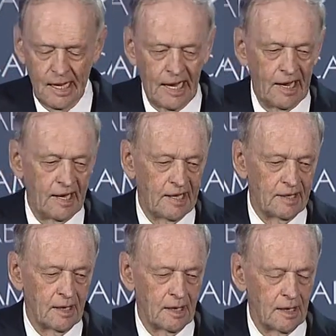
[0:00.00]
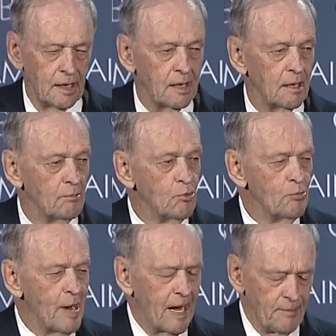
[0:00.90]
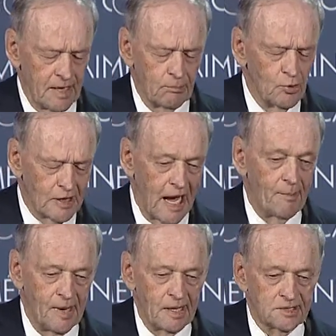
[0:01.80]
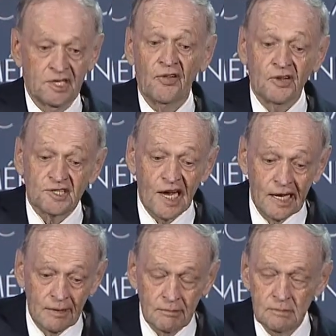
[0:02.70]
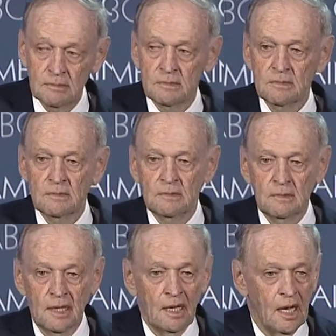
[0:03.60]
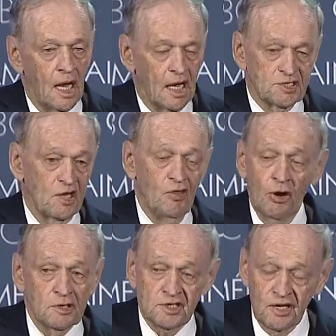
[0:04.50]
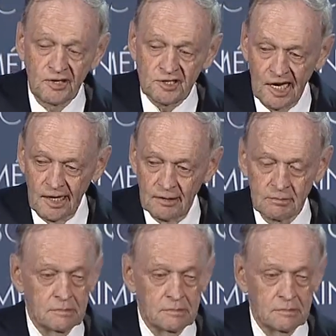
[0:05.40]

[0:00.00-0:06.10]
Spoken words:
and Mugabe, it's not the same. I said, no, it's not the same.